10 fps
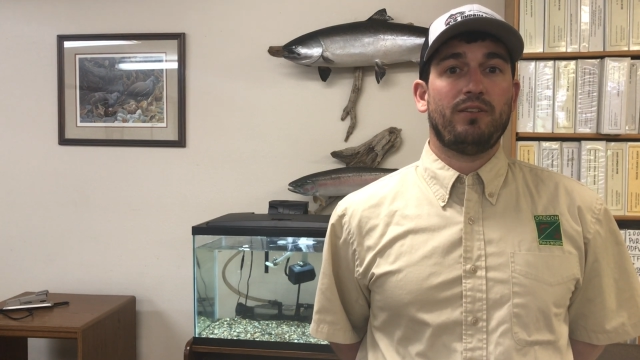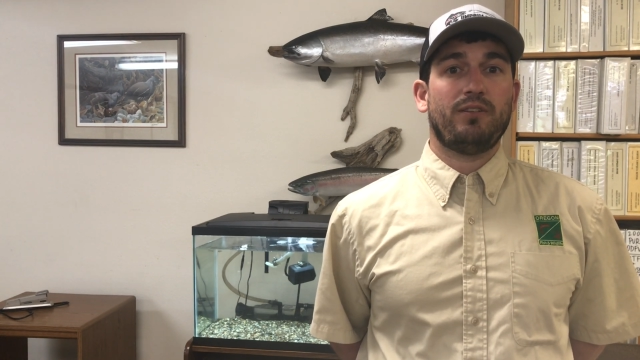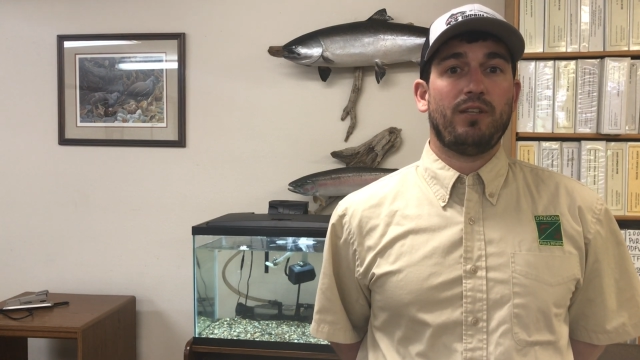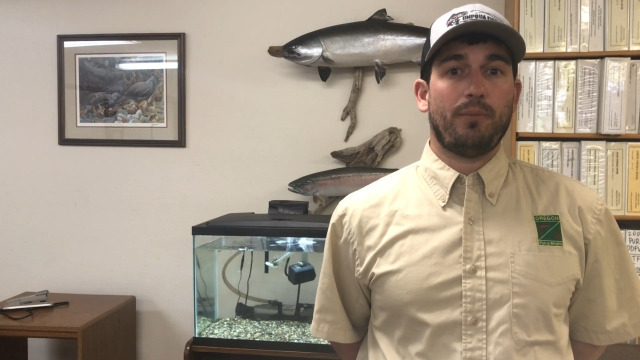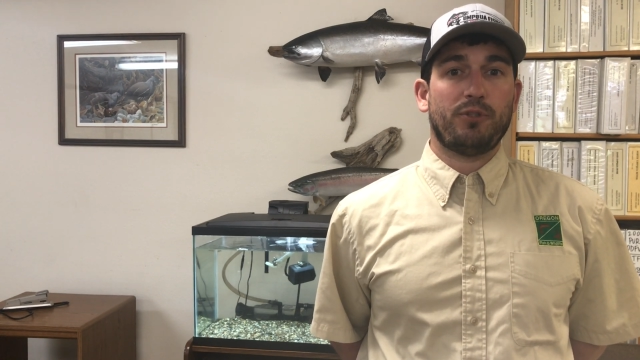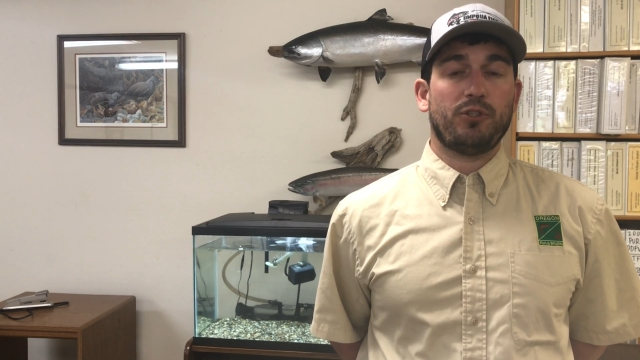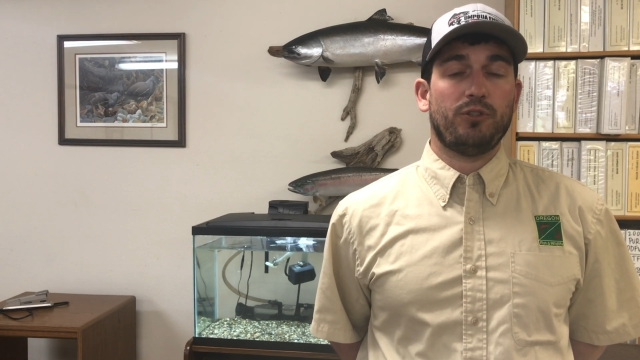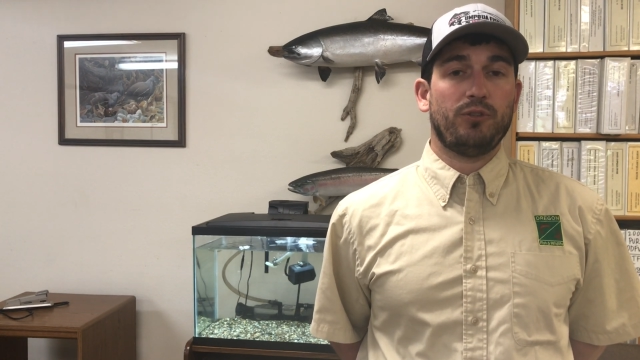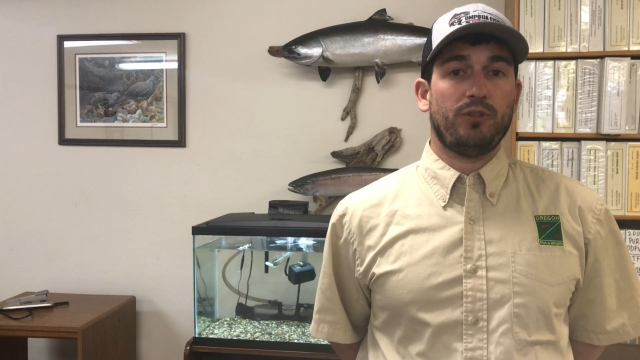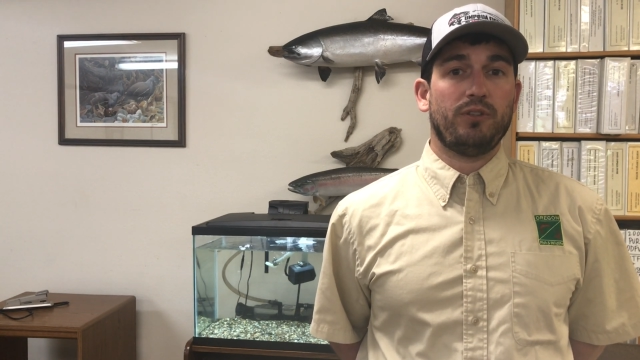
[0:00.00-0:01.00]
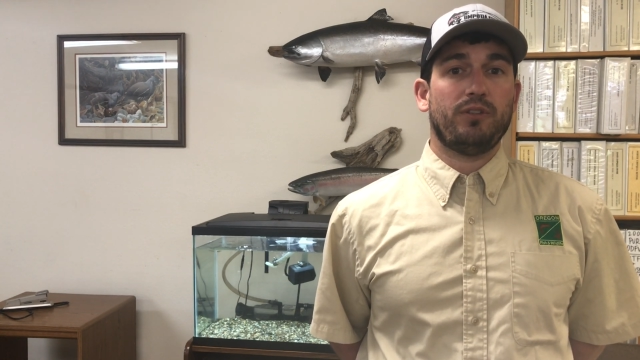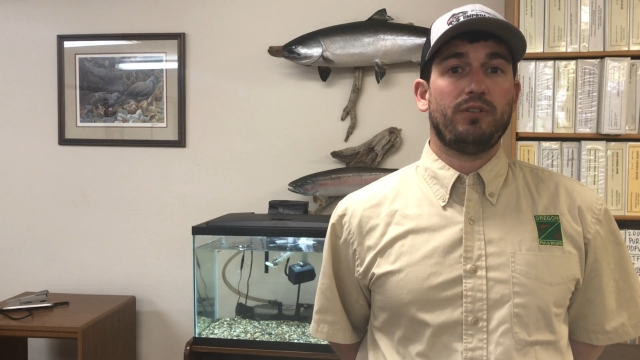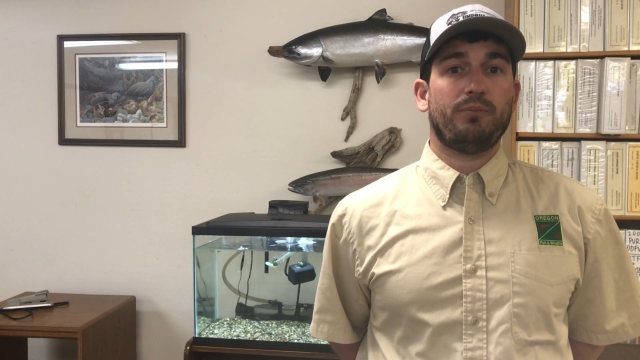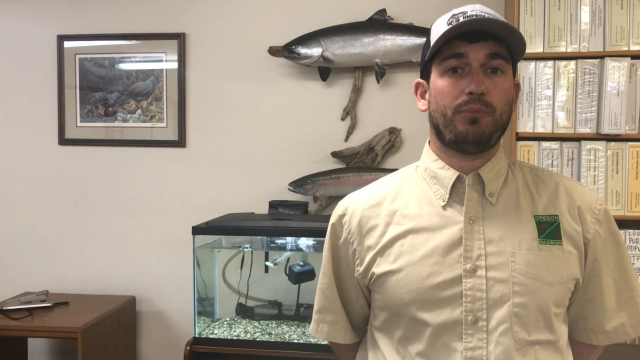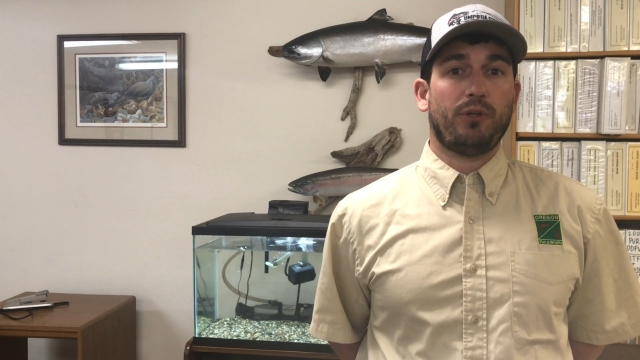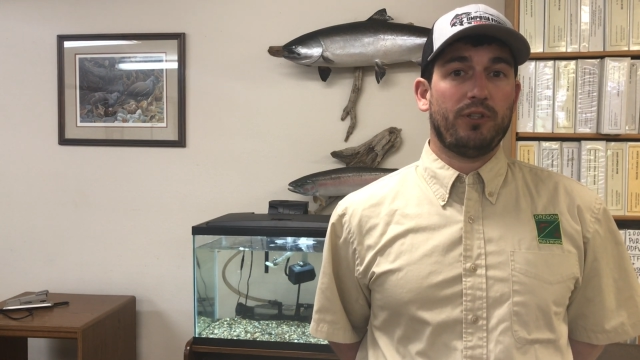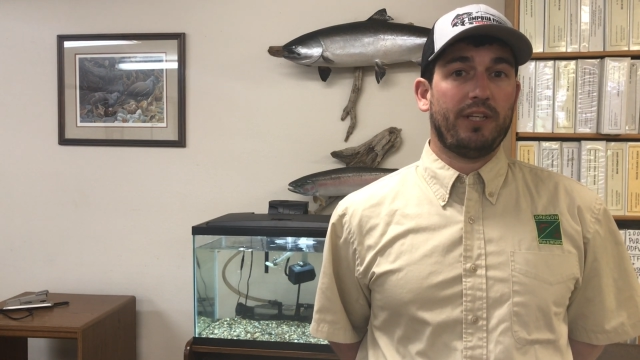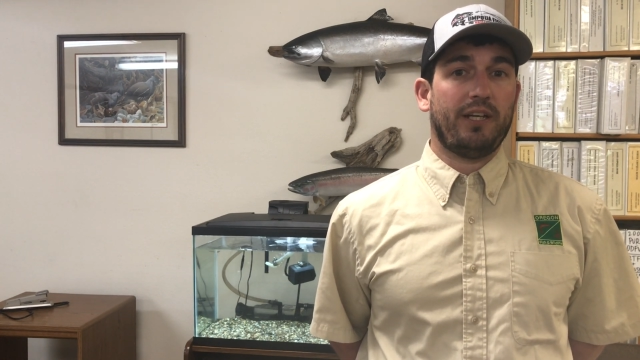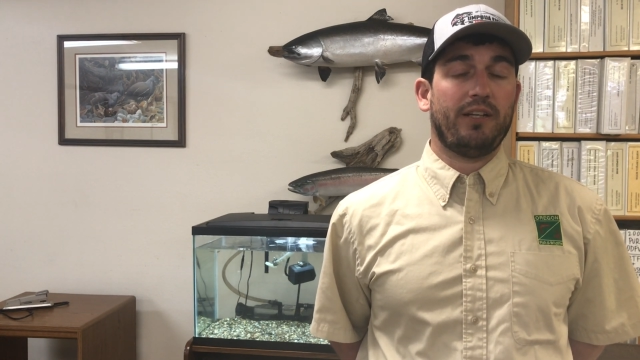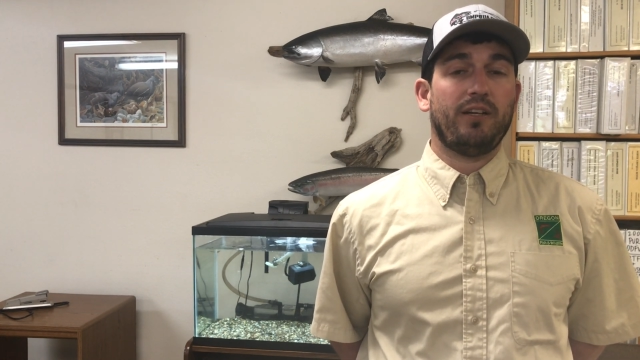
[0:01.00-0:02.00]
temperature unit per
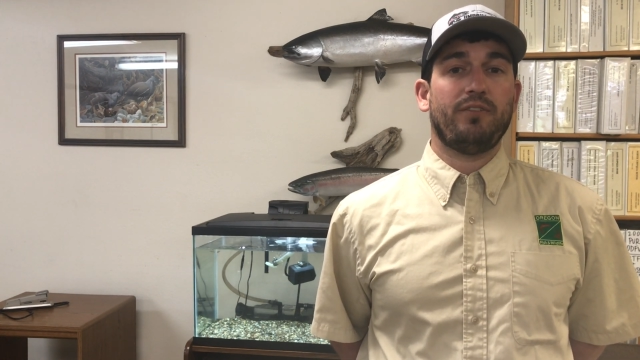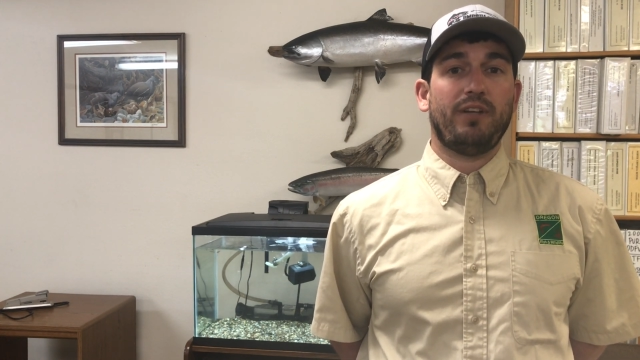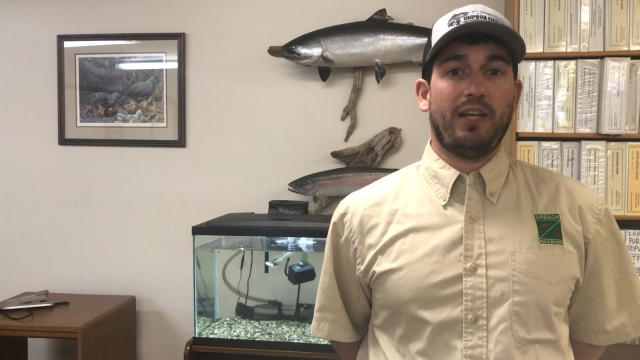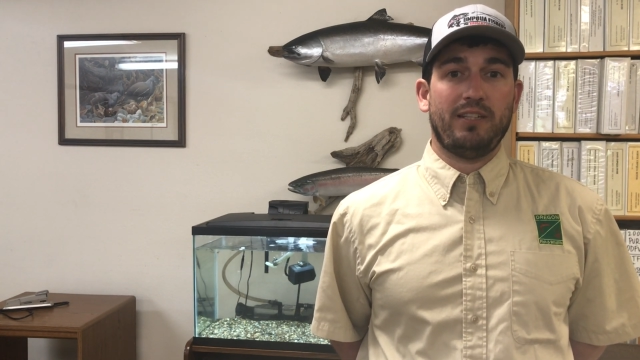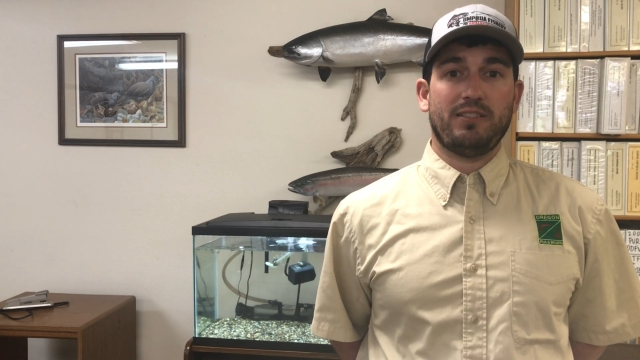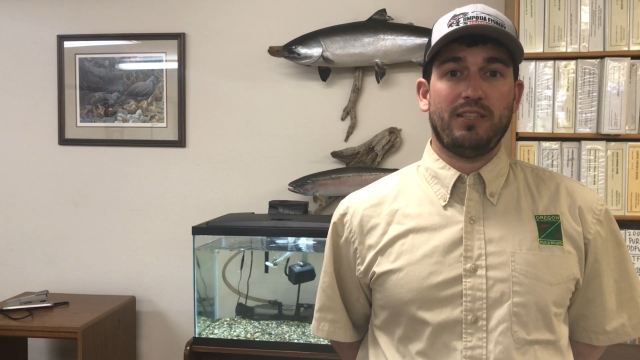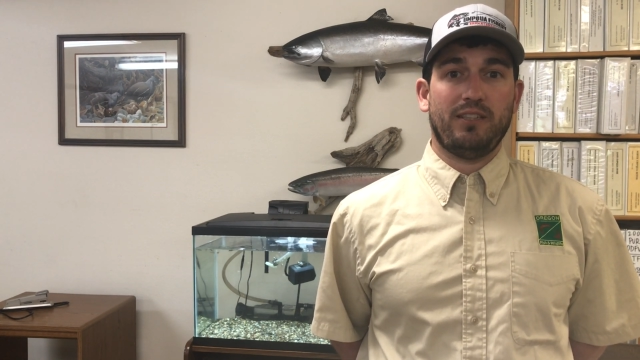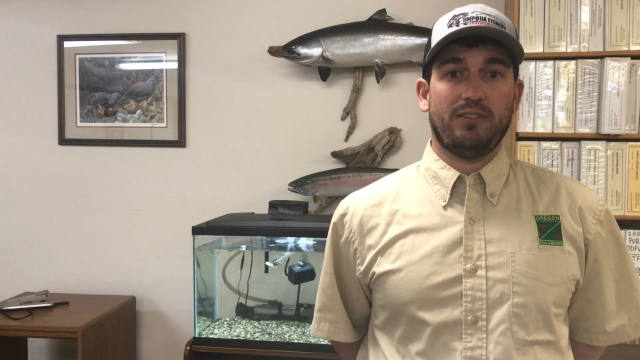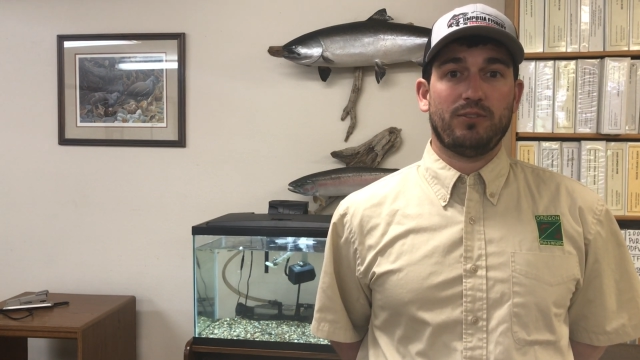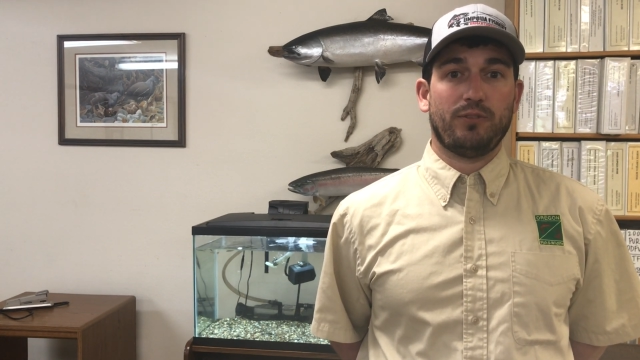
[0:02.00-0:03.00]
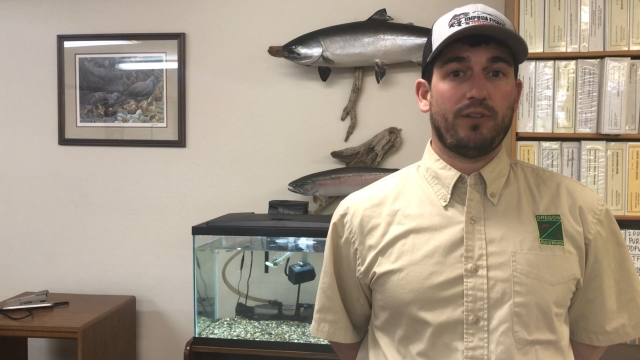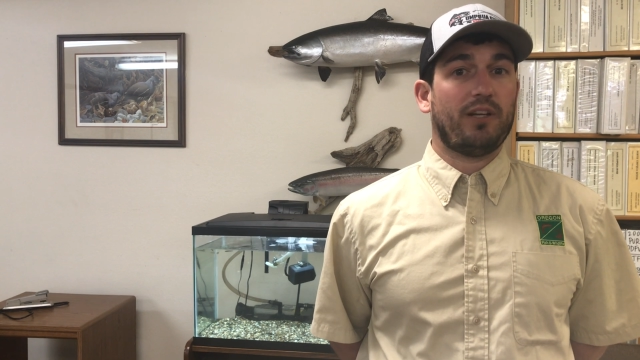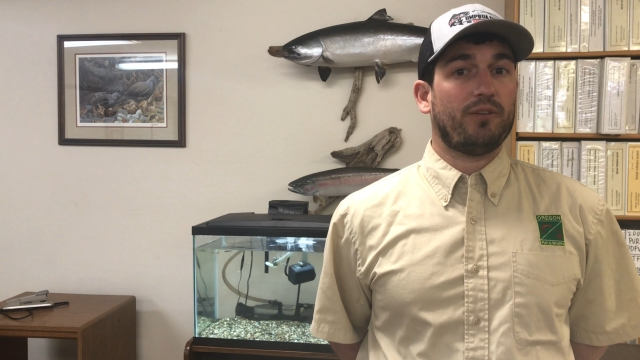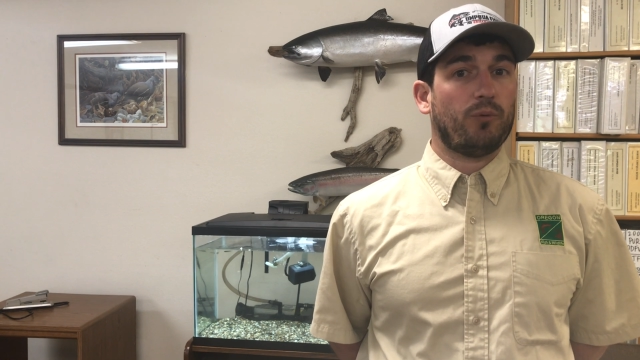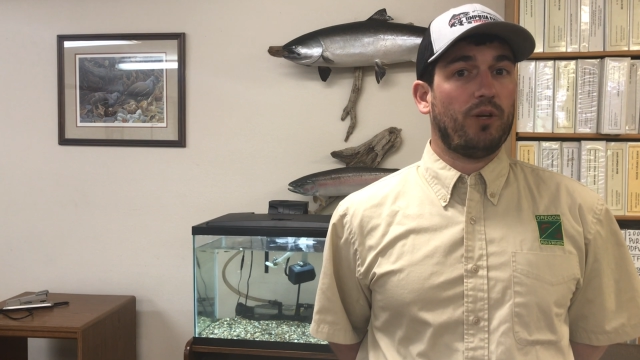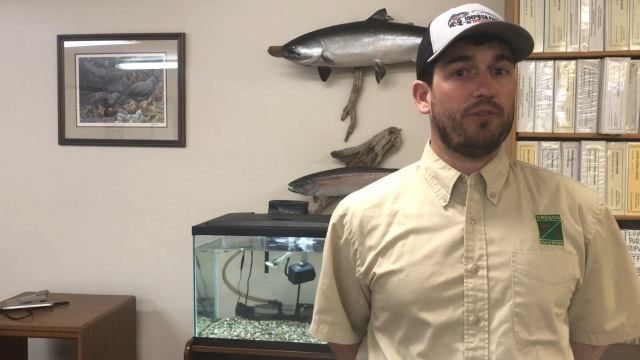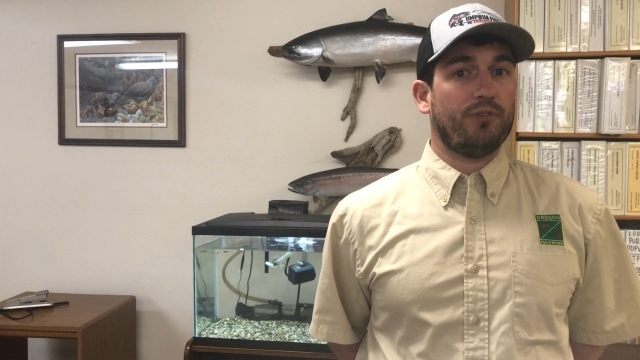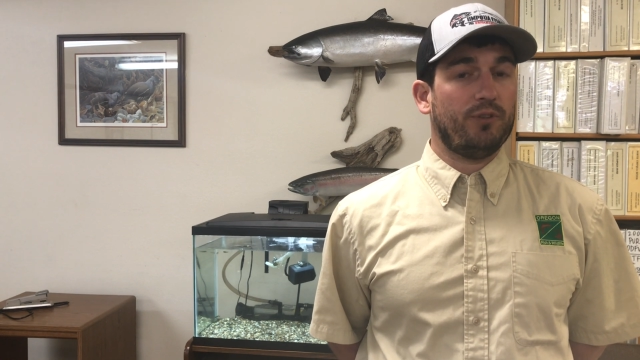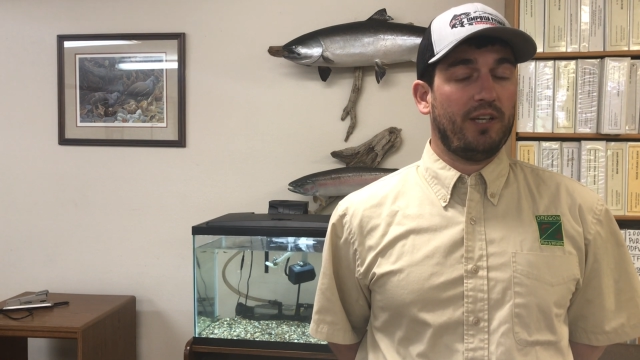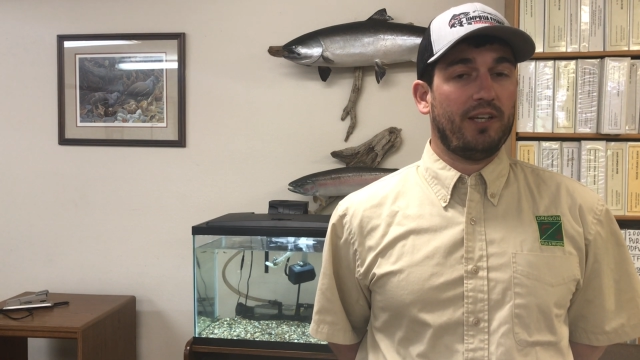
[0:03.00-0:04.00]
day of 18. So we've had quite a
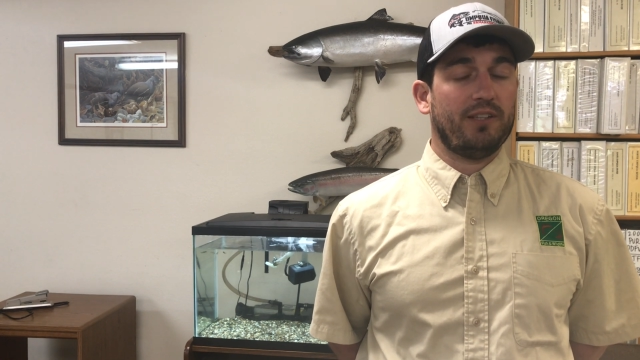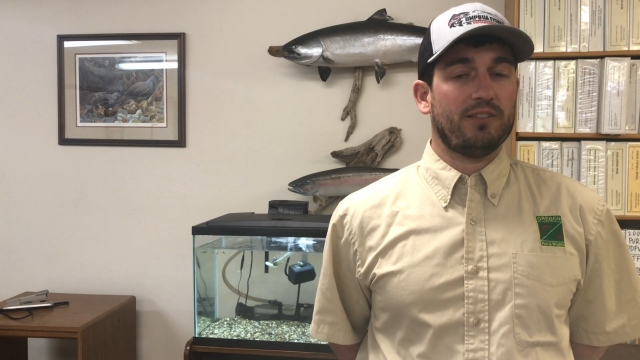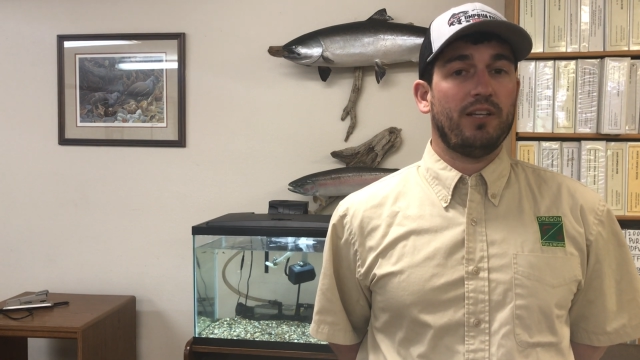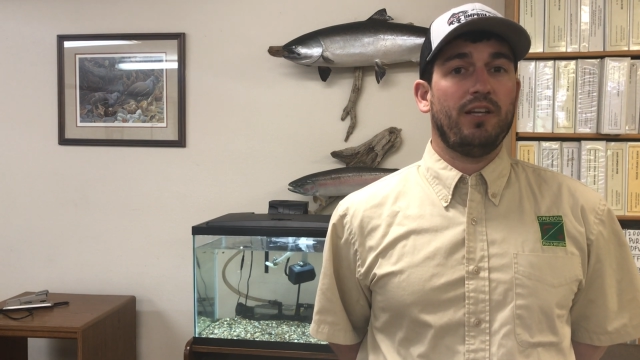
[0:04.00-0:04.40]
few days.